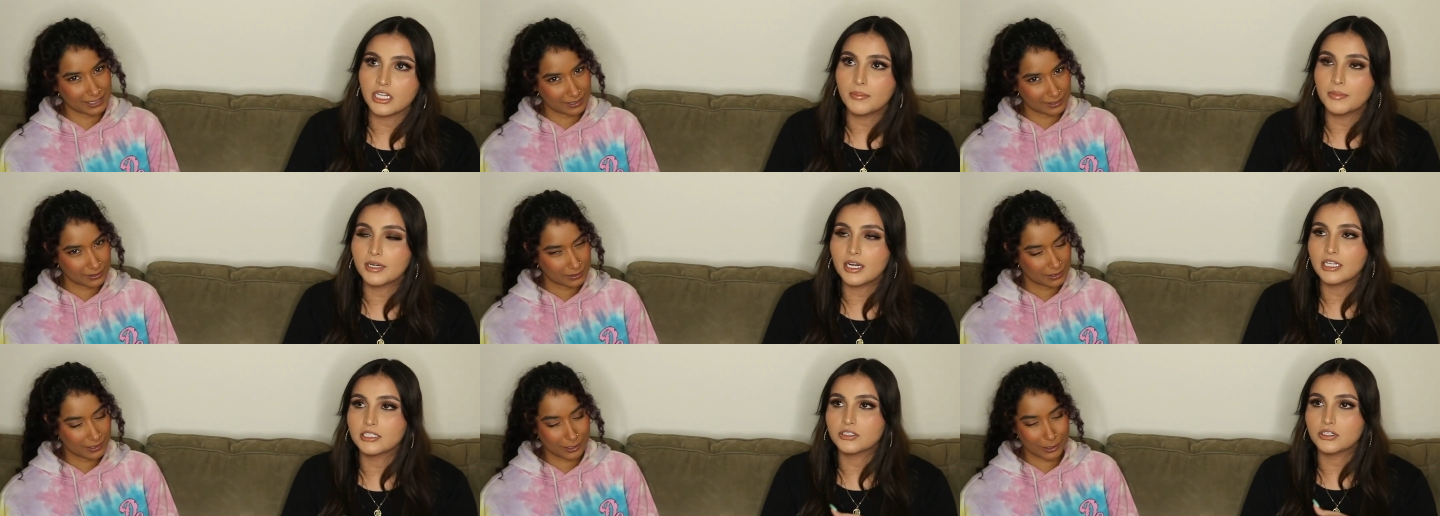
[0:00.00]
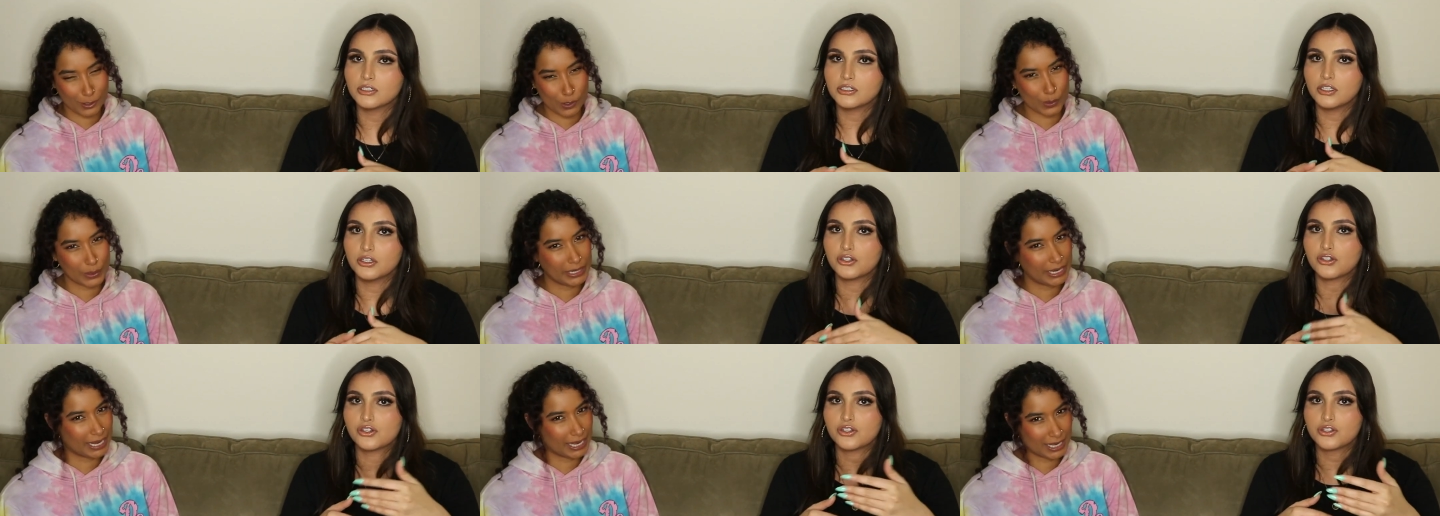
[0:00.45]
Speaker 1: Geminis are
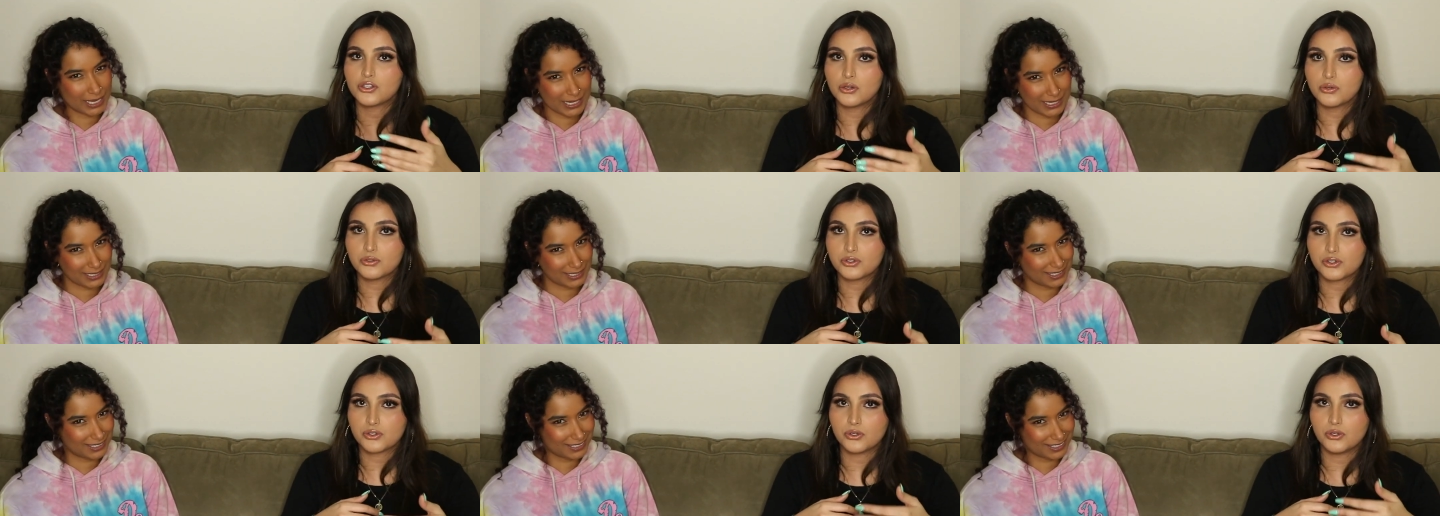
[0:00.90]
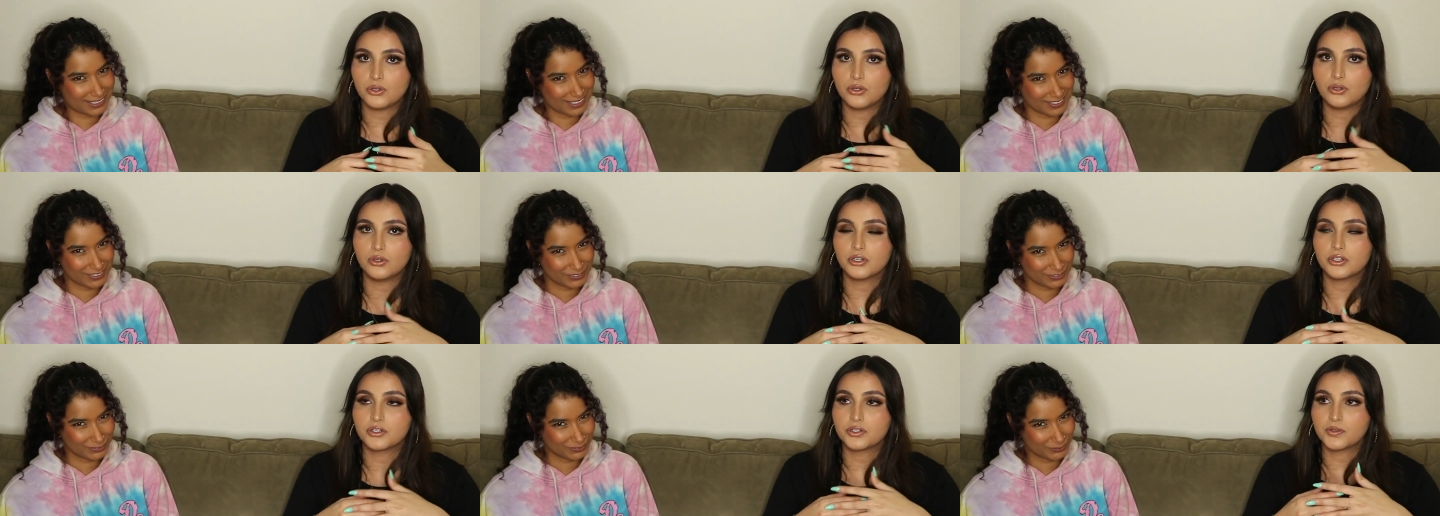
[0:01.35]
such
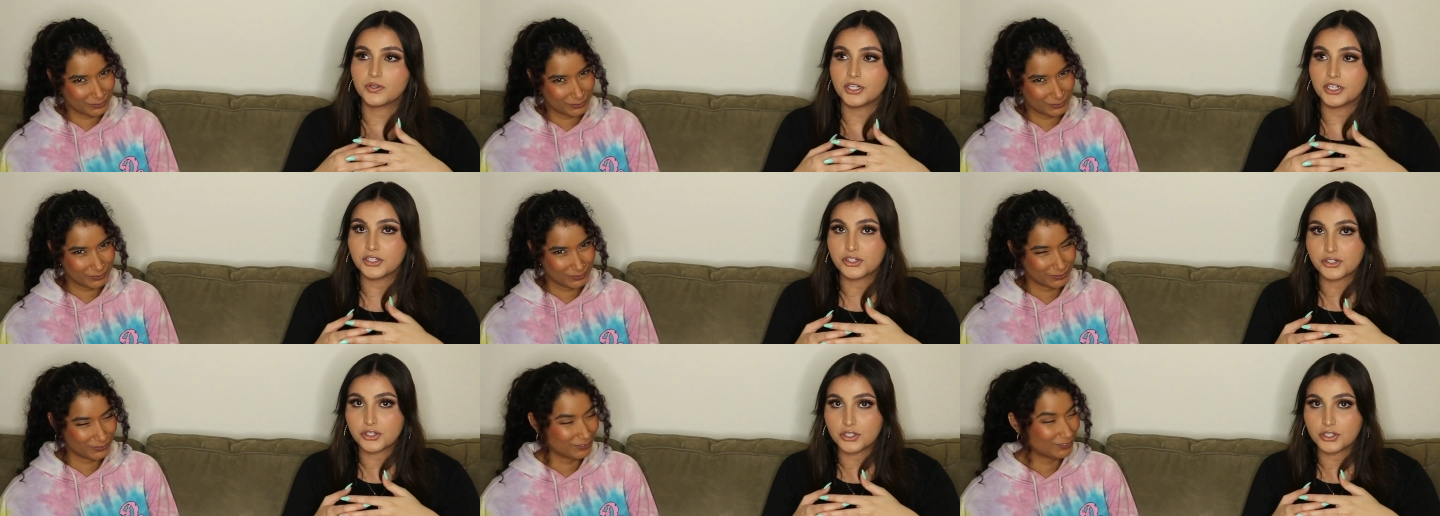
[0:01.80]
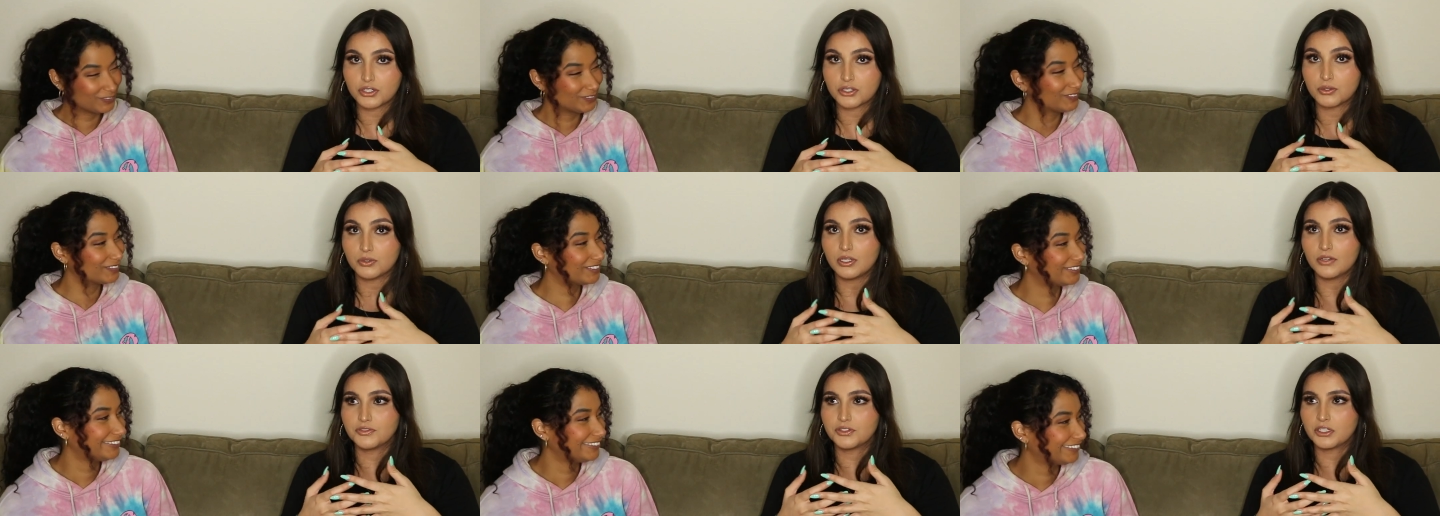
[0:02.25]
social creatures
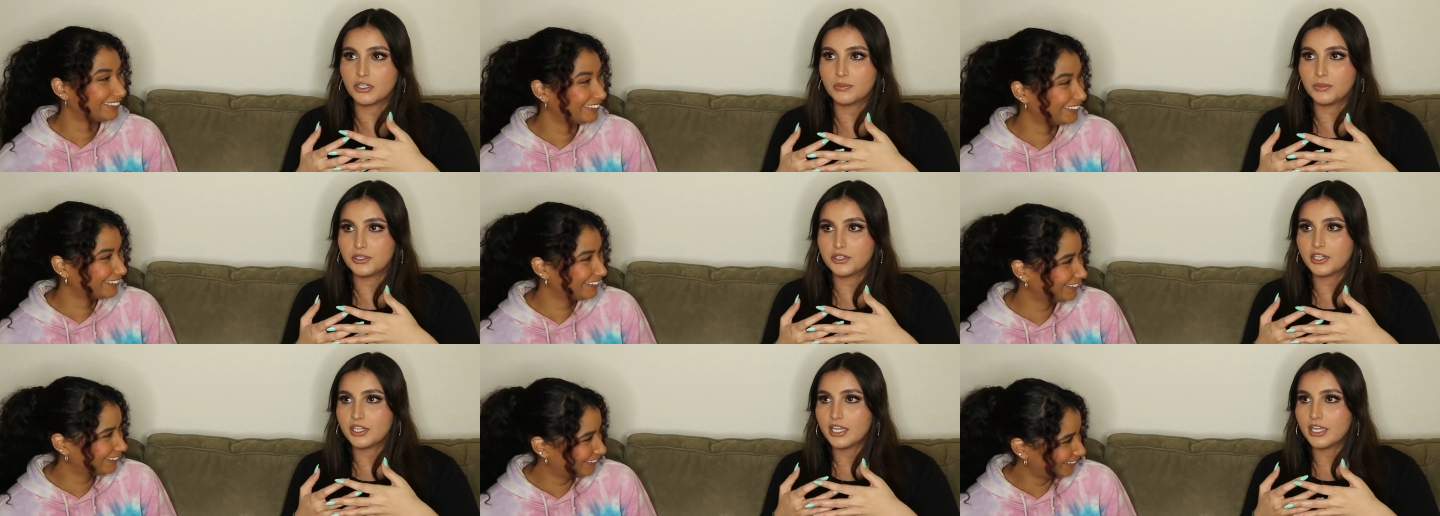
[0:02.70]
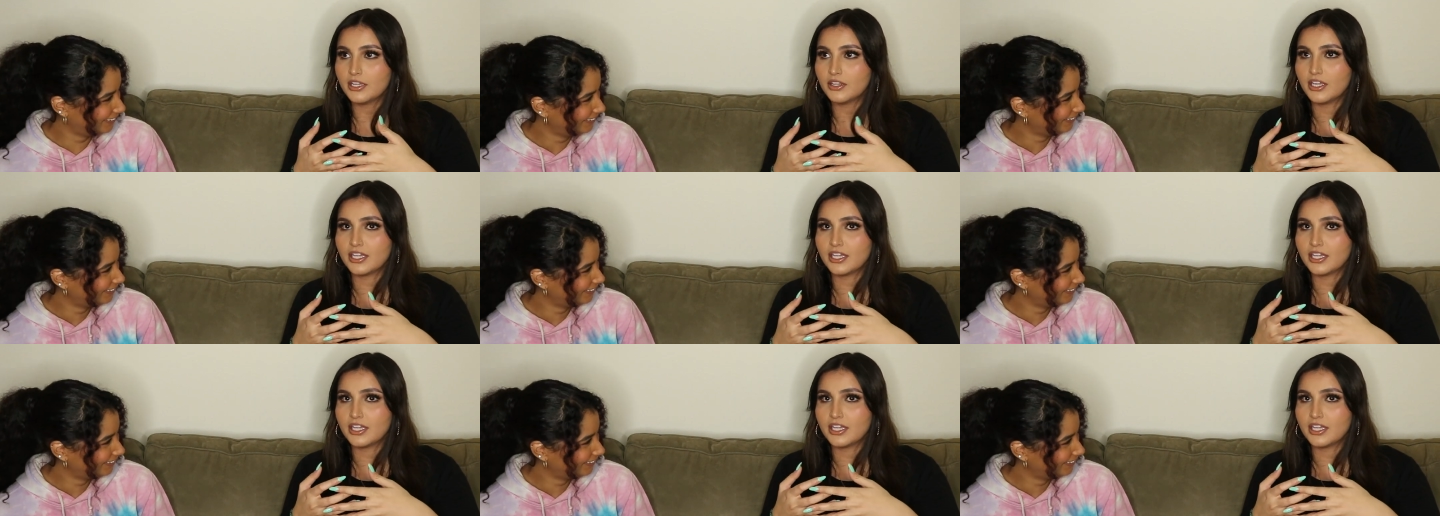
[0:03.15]
who love to communicate.